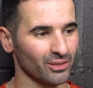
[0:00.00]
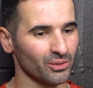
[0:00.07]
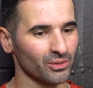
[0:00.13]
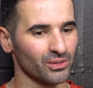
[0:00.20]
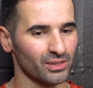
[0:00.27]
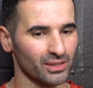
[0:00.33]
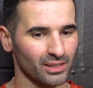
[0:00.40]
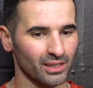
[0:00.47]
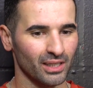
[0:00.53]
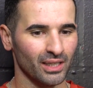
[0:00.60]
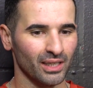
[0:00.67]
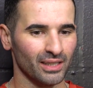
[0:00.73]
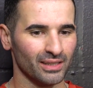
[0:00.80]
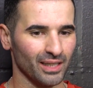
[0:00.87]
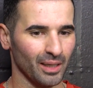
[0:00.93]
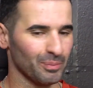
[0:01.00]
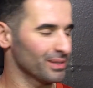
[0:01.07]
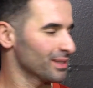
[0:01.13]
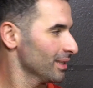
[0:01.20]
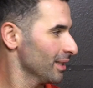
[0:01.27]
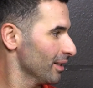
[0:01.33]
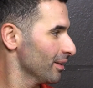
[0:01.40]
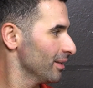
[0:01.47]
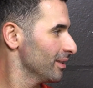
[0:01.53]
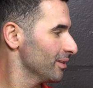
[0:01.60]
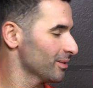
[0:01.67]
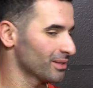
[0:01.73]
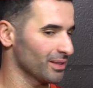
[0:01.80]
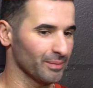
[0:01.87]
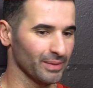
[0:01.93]
those type of
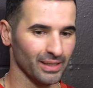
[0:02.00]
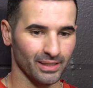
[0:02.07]
scenarios,